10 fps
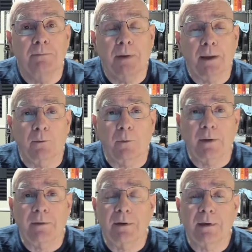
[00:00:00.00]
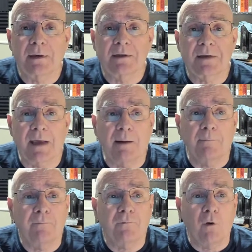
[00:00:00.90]
by the way, the
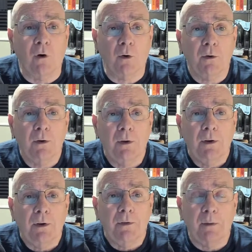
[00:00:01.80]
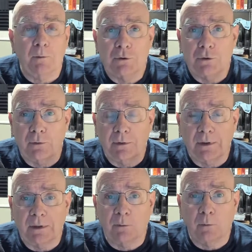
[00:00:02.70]
exam that was due at
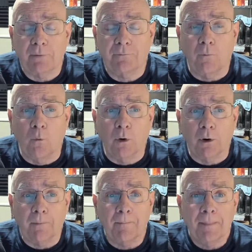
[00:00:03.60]
the end of week 4,